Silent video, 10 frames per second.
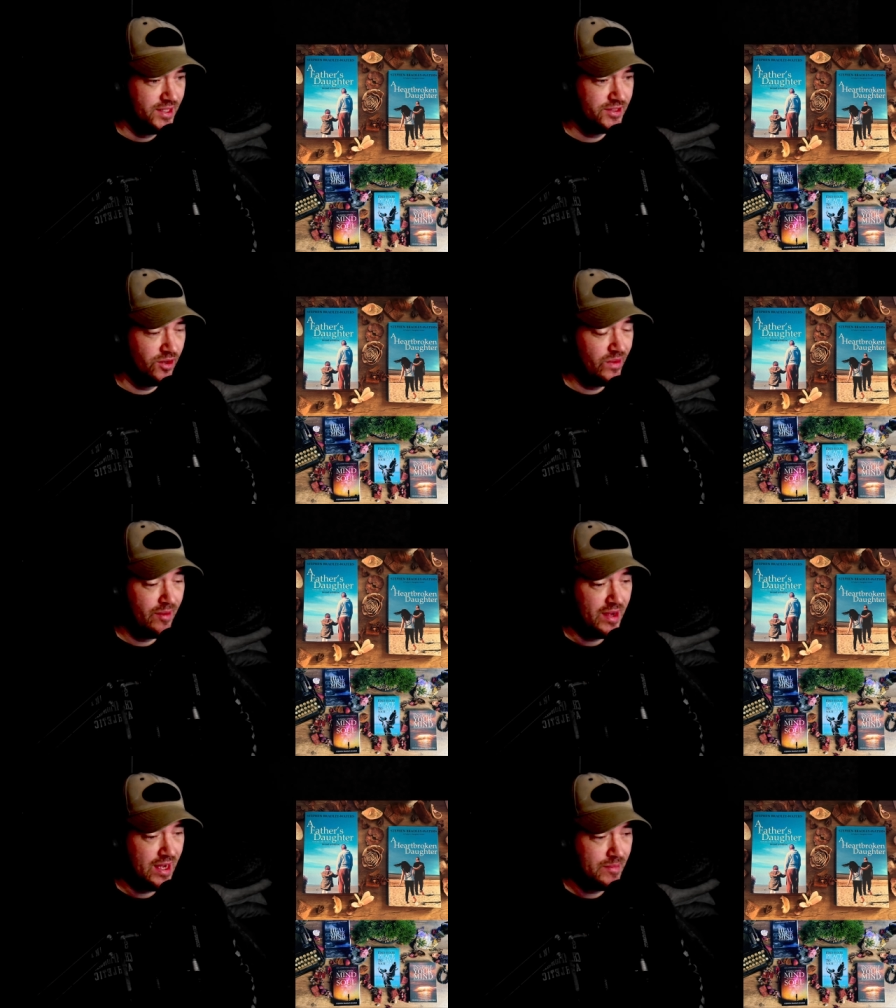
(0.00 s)
It's not
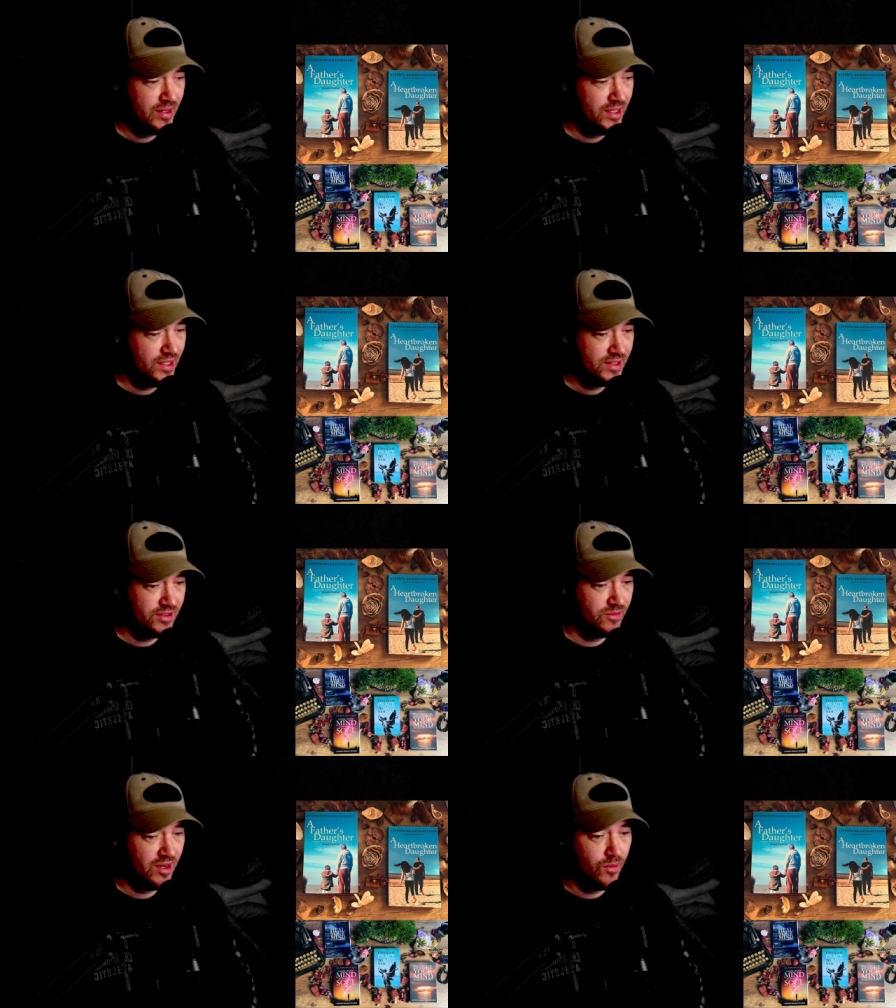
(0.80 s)
where I'm happy.
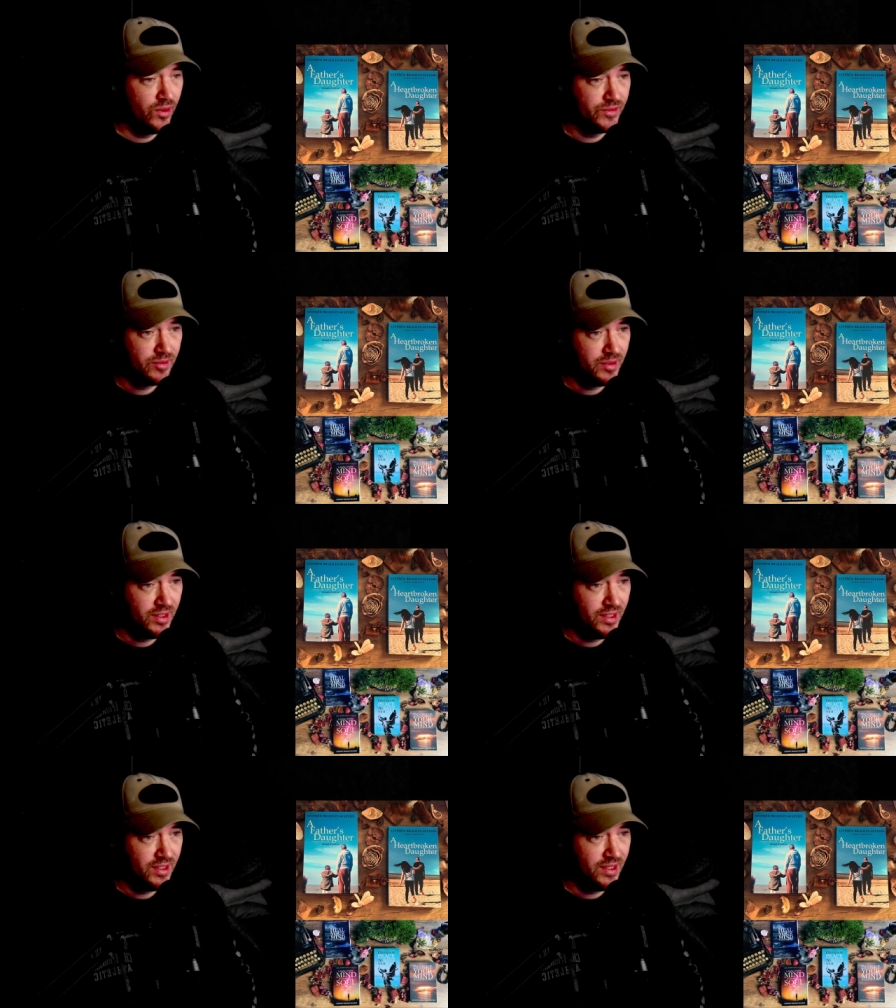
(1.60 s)
It's not where I want to
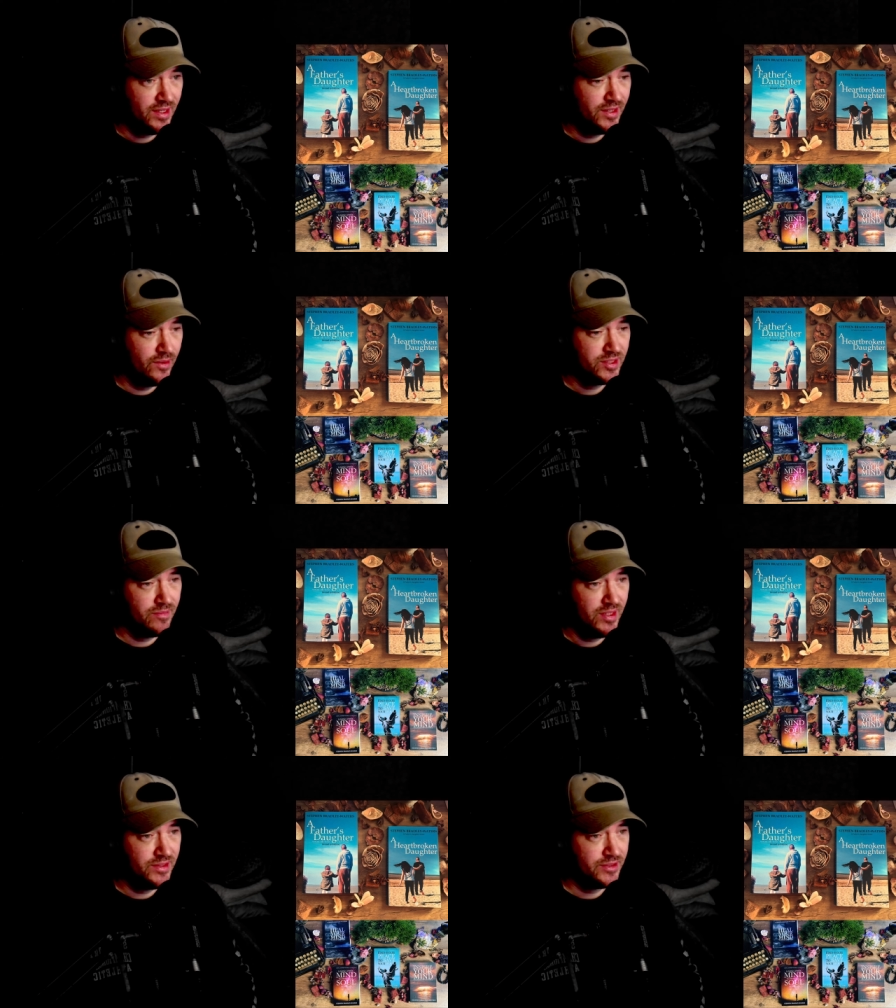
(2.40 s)
be. And I know
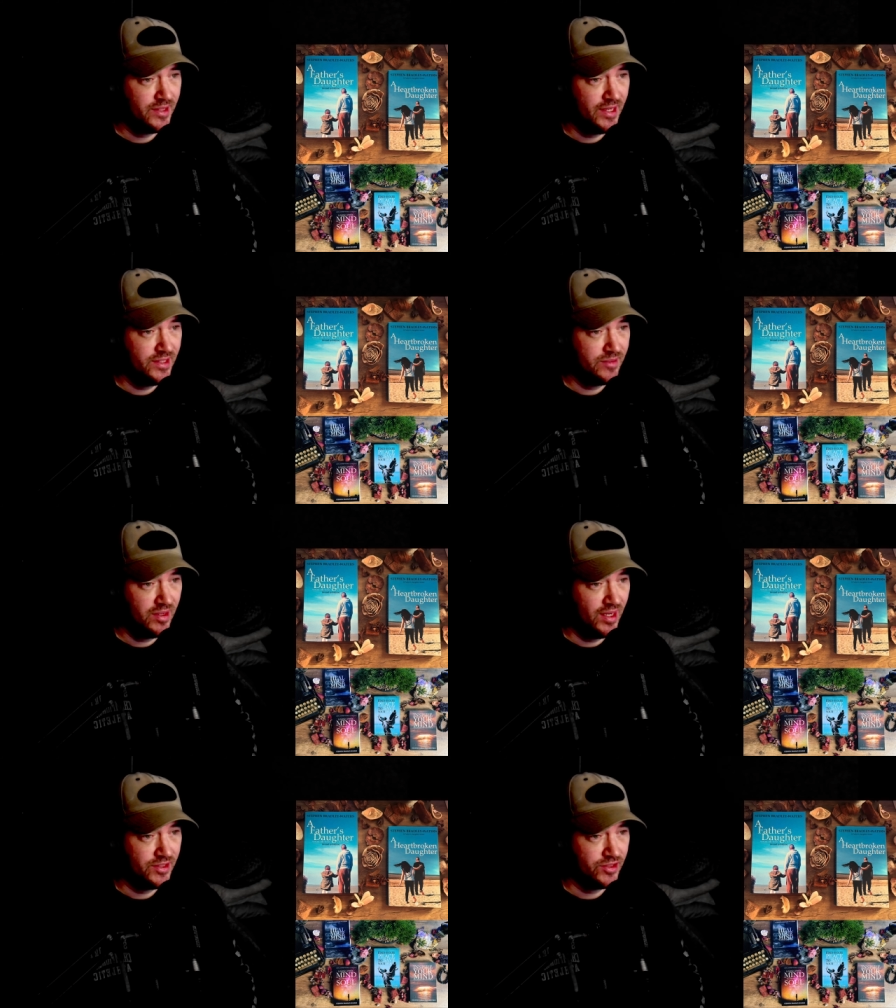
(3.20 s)
it's a means to an
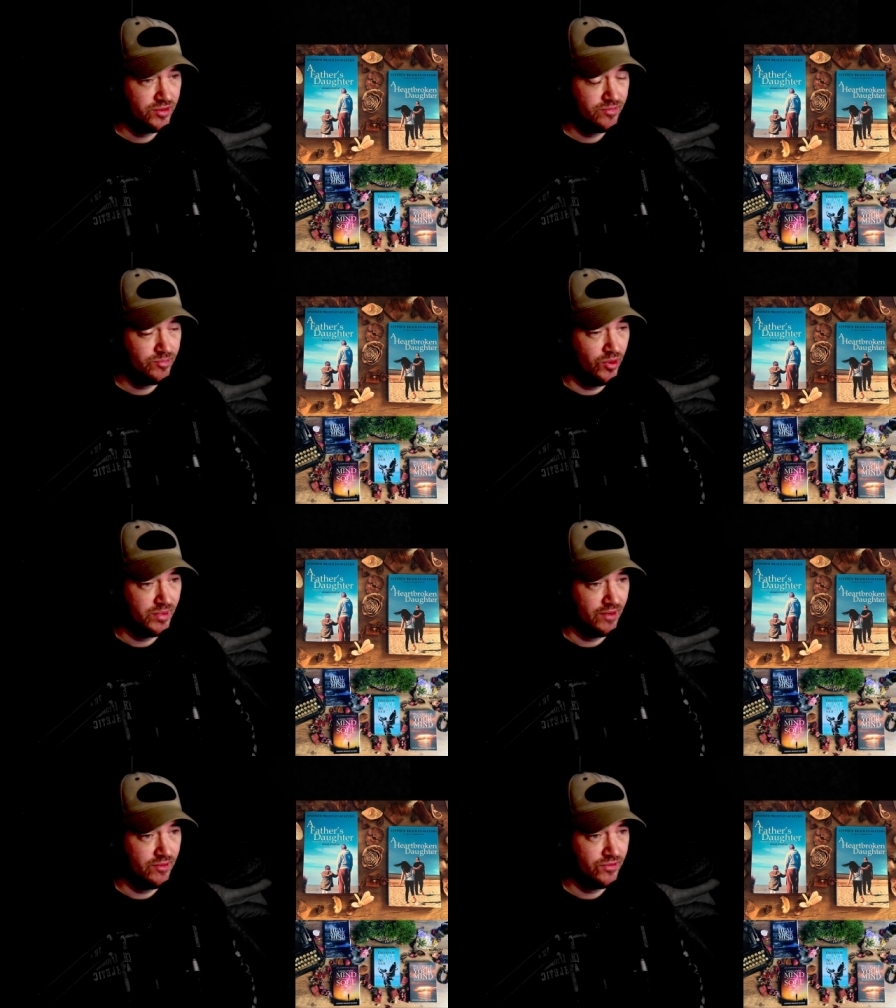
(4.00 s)
end, but I just
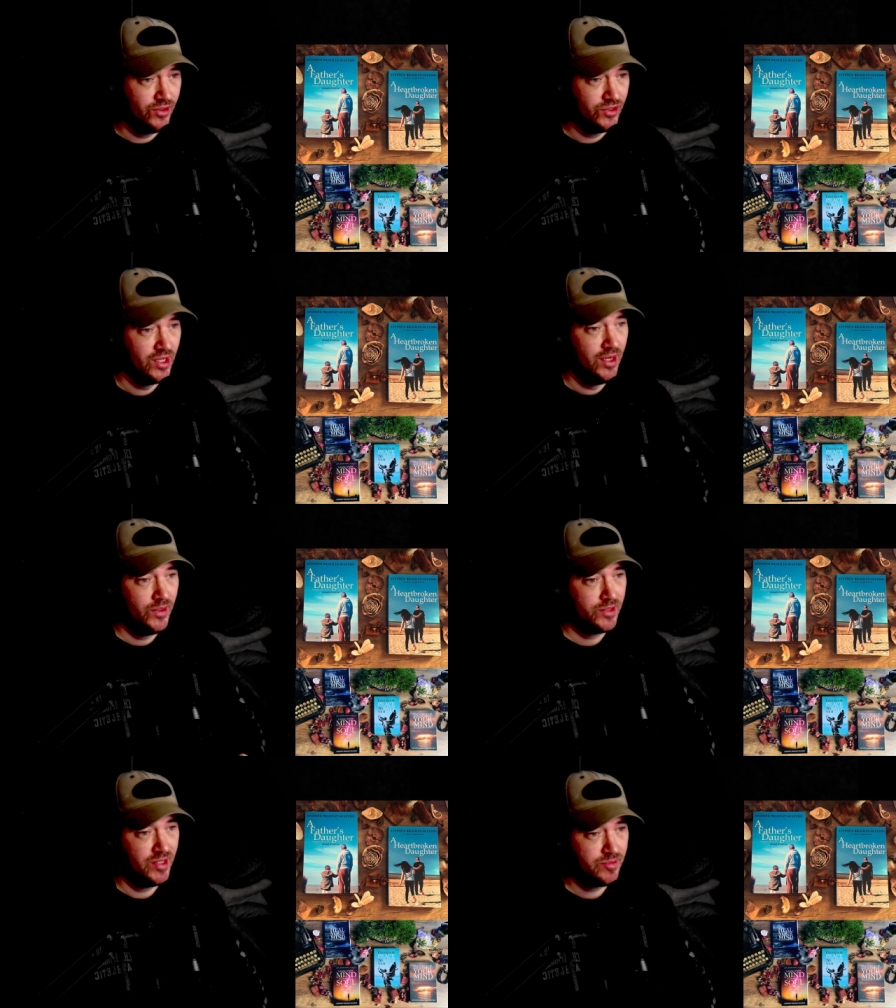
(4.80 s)
point blank refuse,
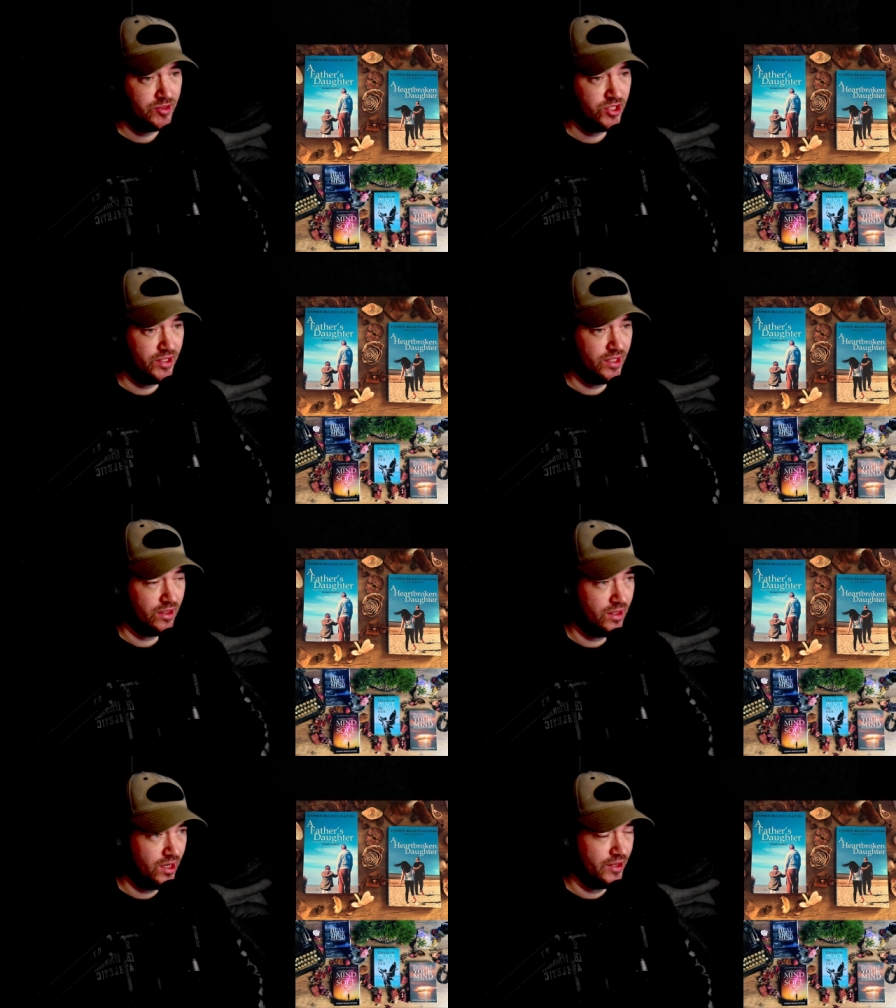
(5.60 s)
which makes my
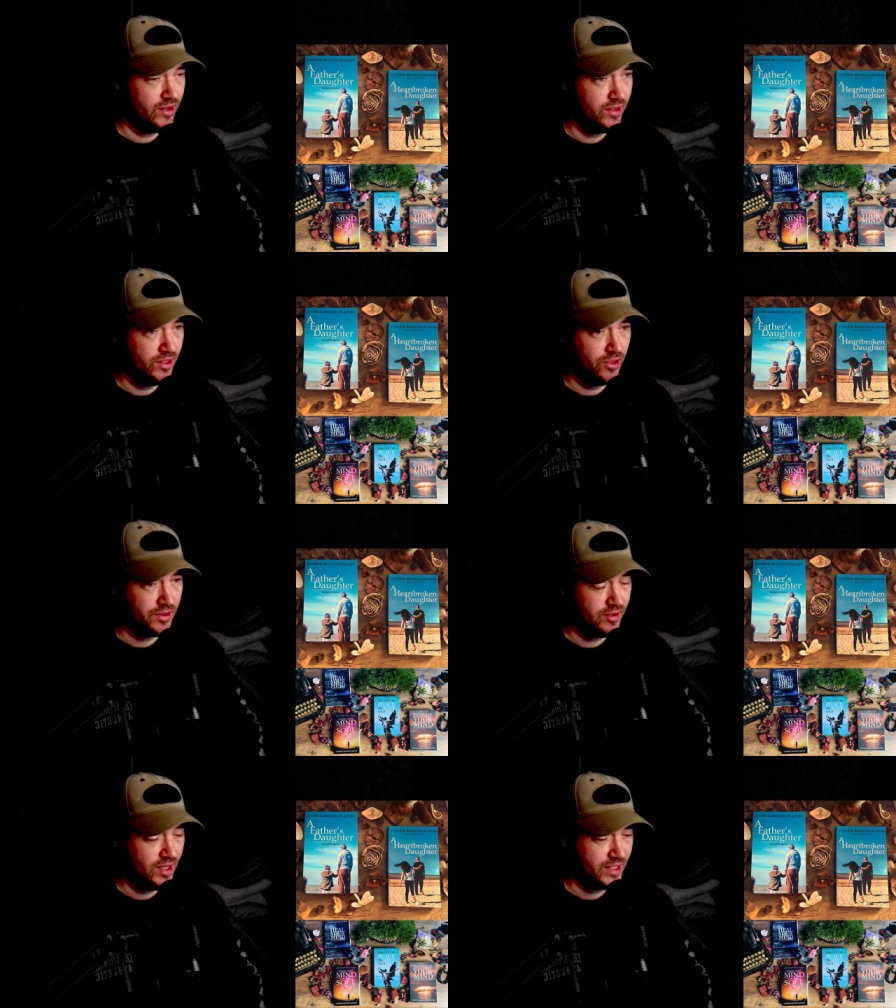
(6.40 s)
journey harder and
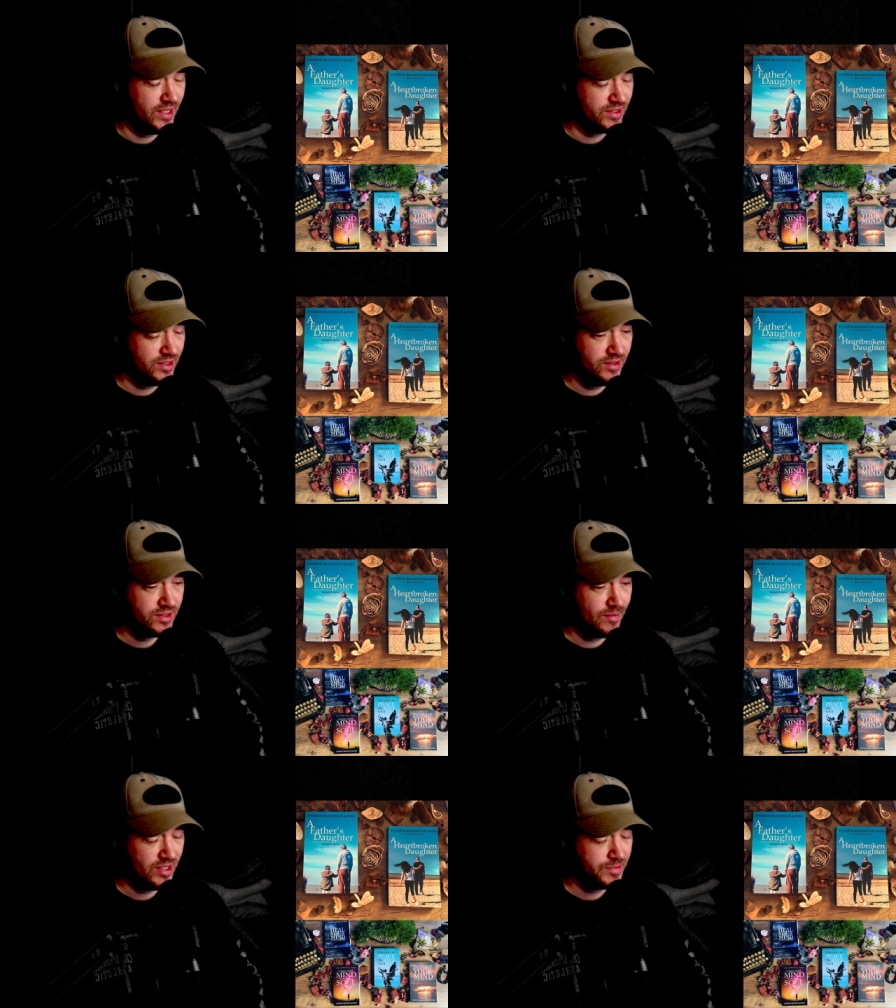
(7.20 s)
longer, I guess,
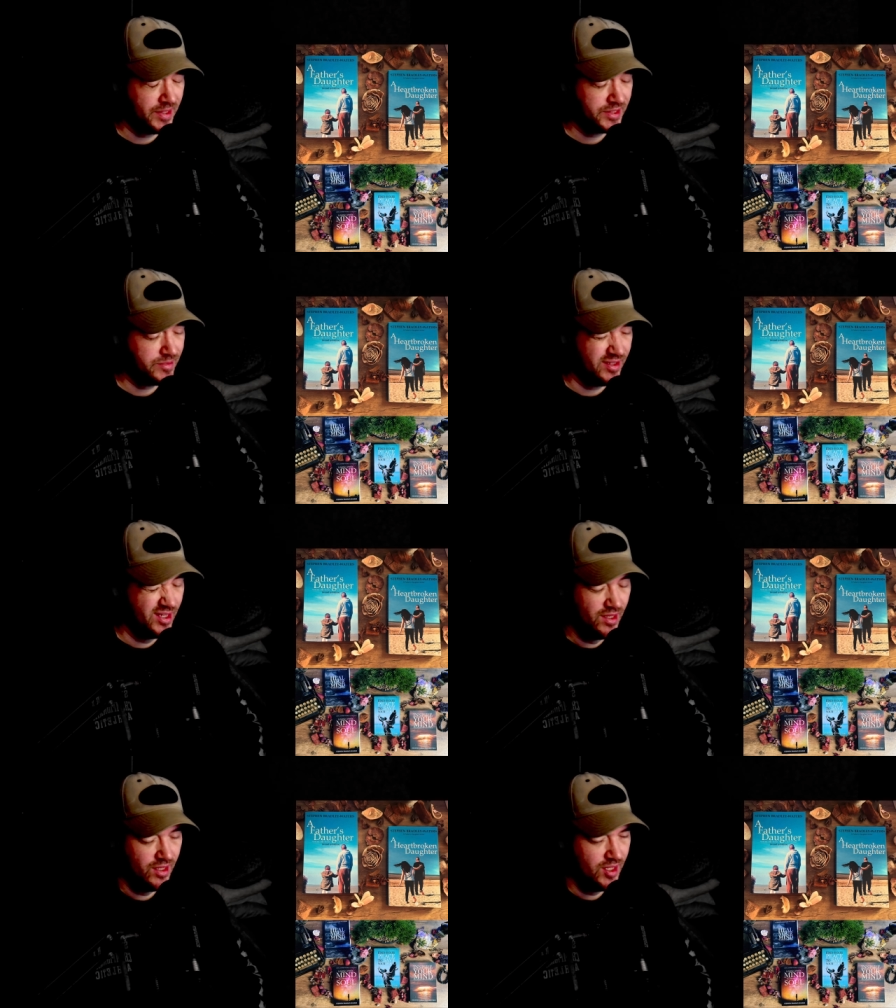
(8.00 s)
in some aspects. But